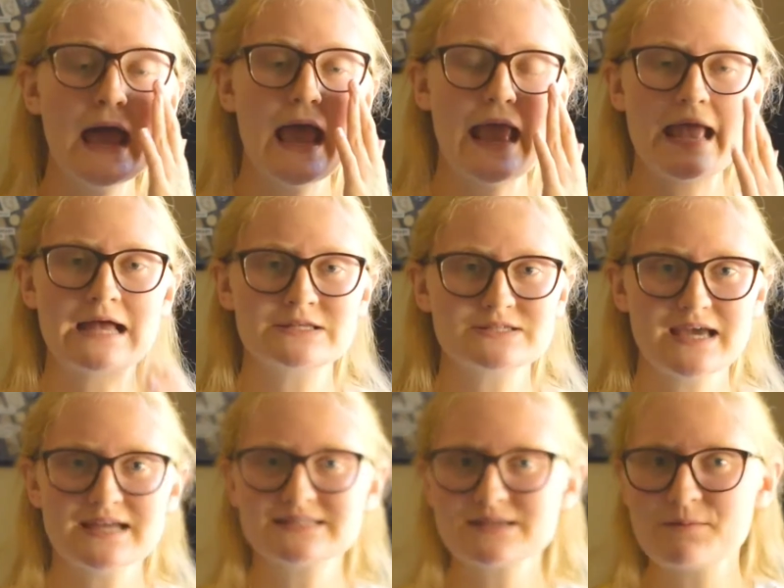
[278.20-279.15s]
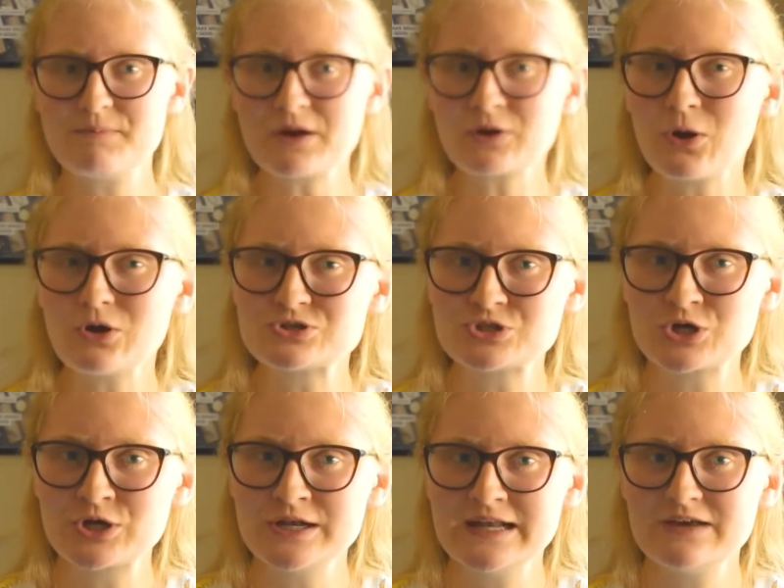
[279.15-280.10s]
And it's a better
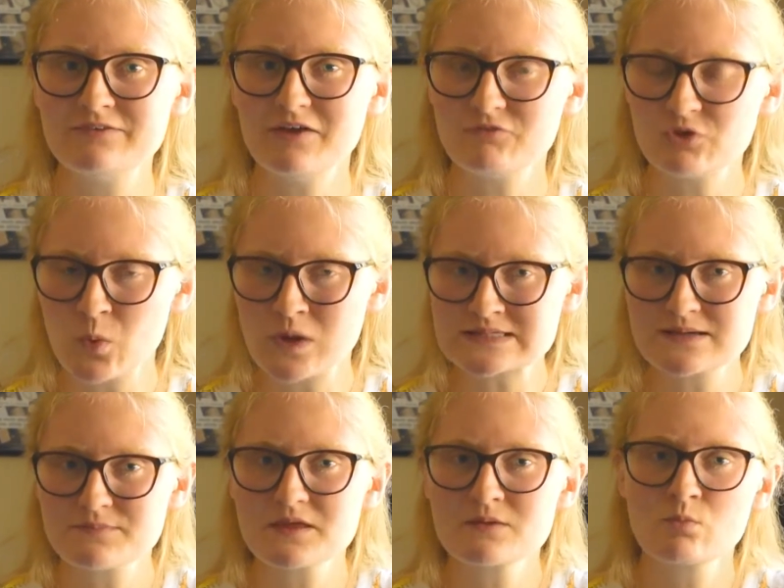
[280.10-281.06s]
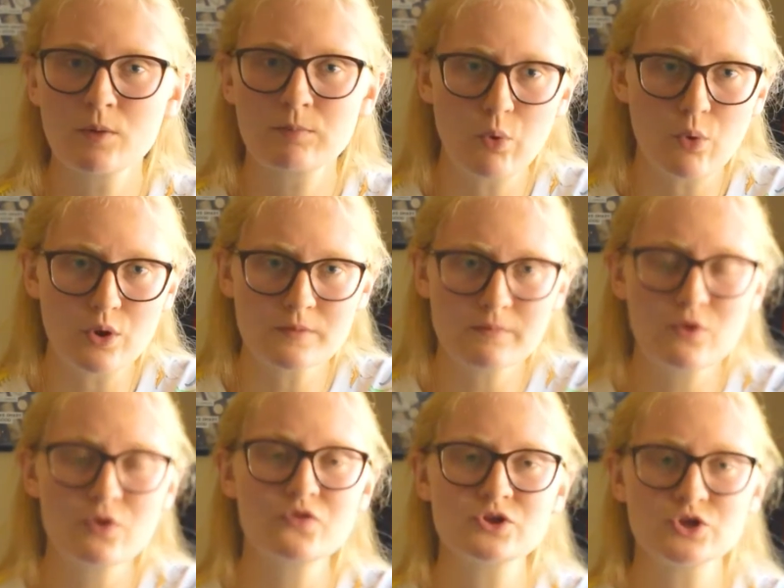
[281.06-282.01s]
alternative if you want something more
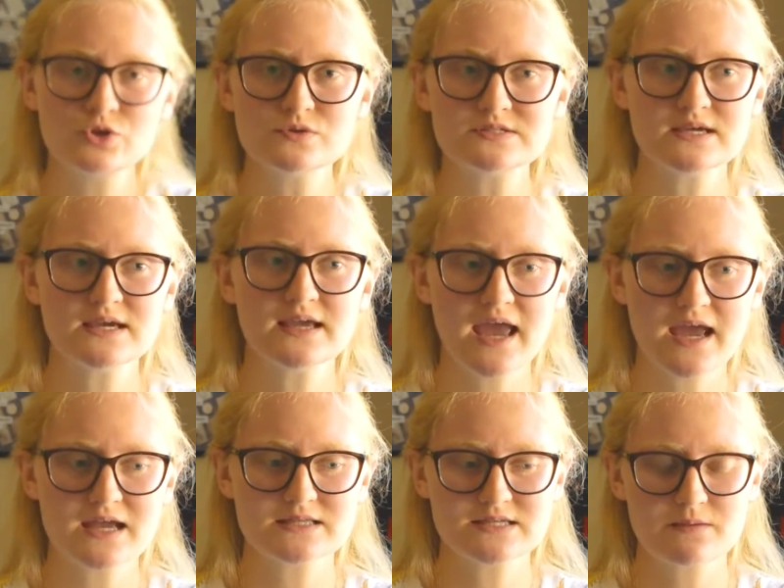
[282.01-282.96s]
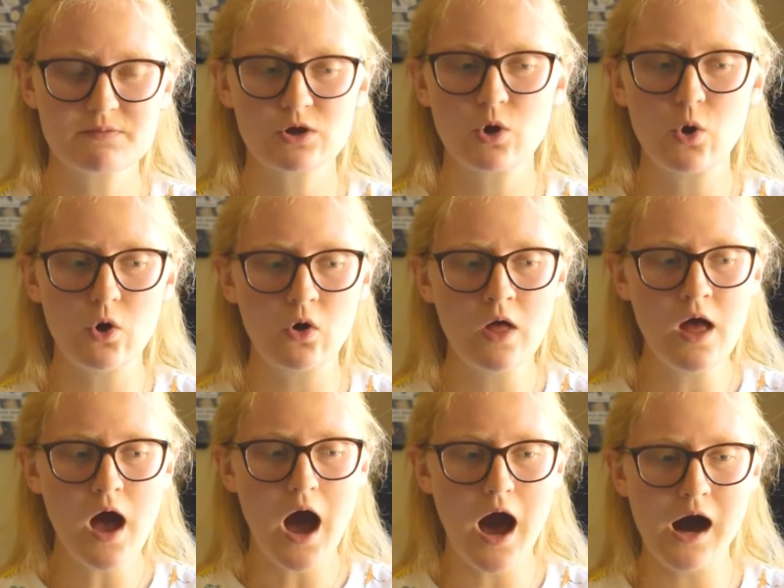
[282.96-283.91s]
portable than using a typical
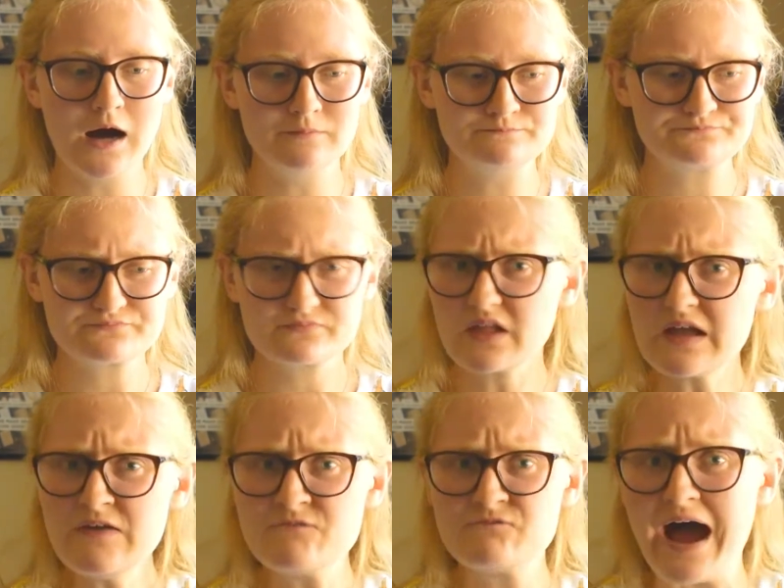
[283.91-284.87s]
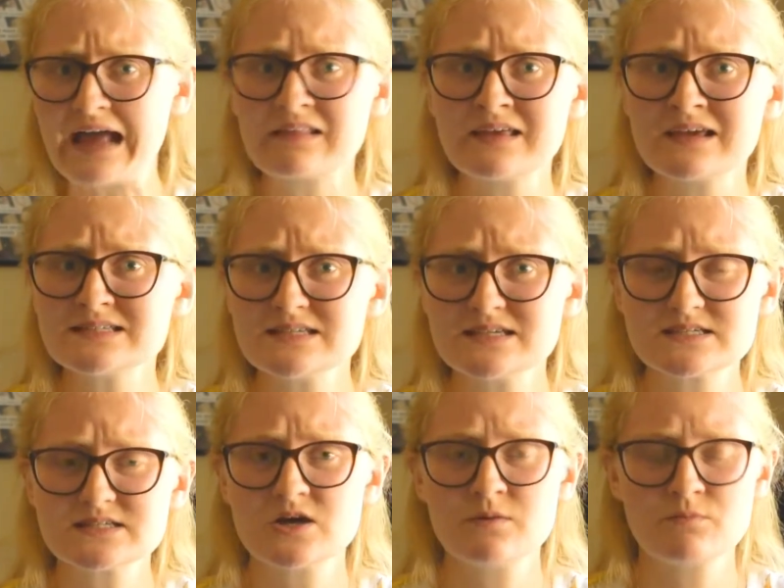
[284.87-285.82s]
filing
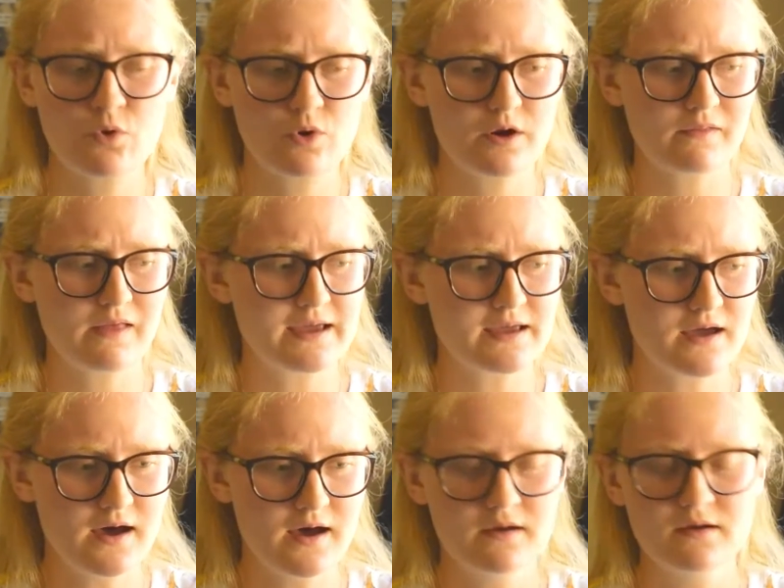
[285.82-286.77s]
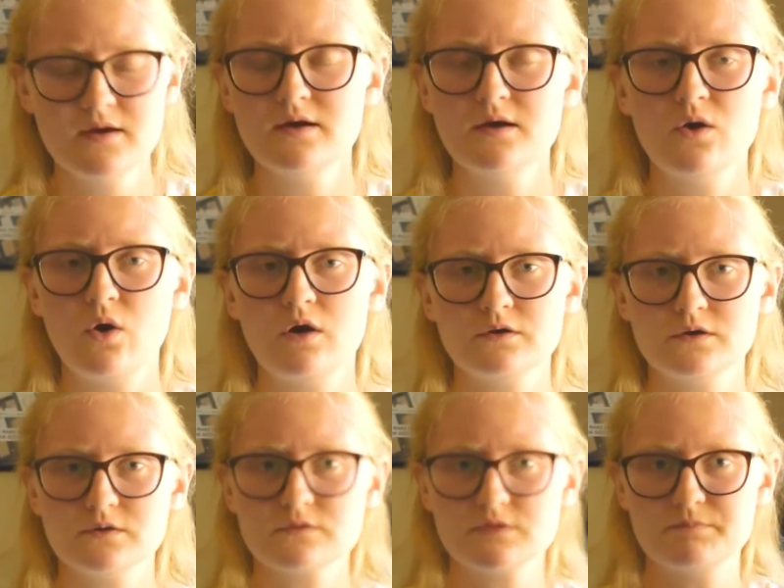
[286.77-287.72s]
system, or like
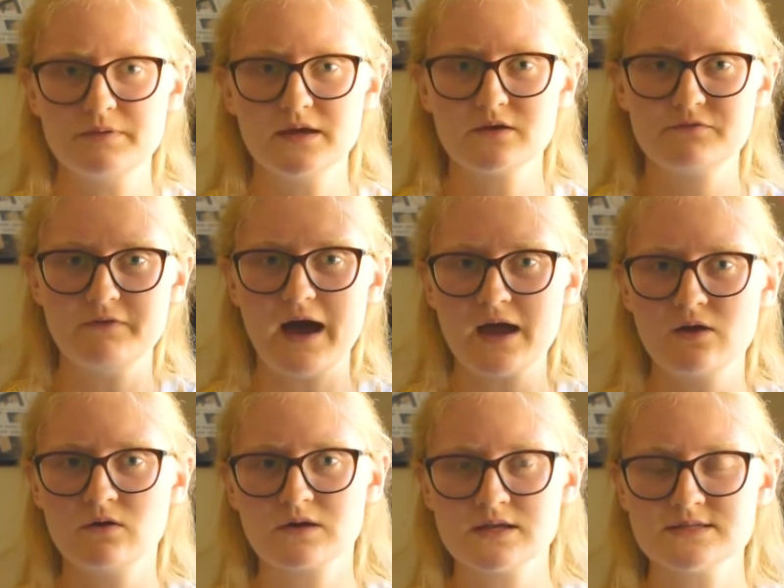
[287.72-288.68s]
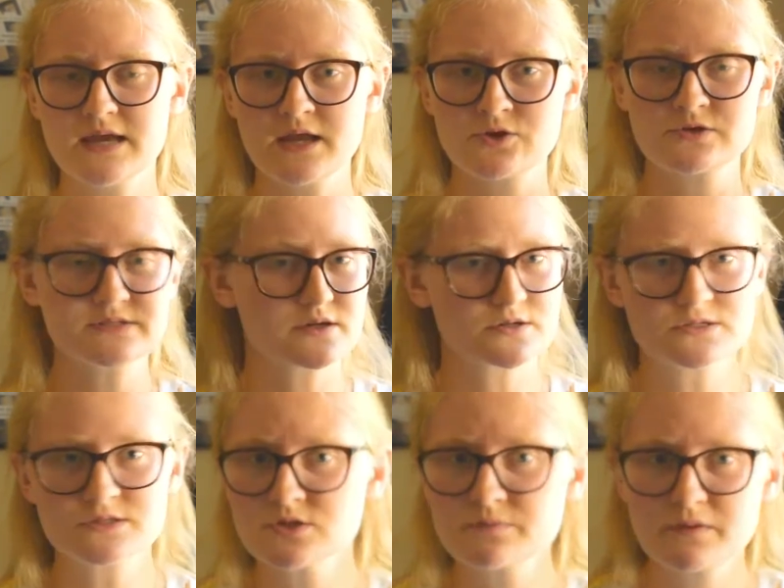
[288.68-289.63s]
the big file containers that are
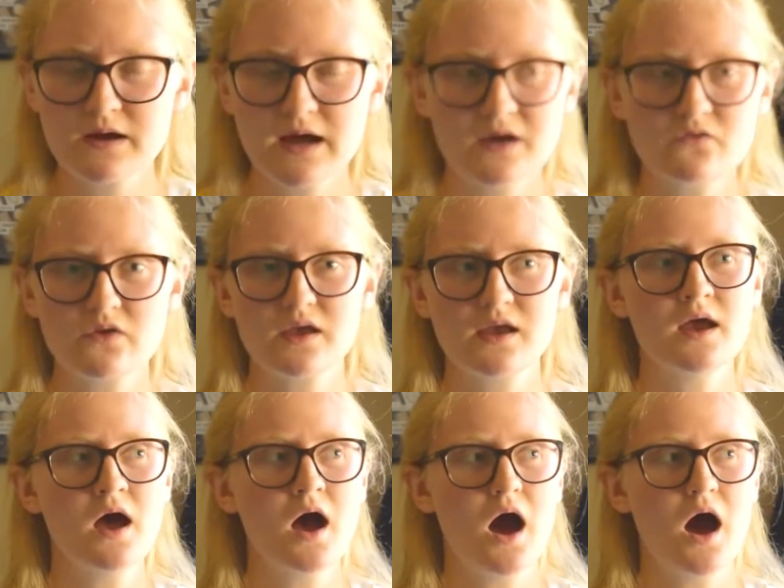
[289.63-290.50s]
super heavy.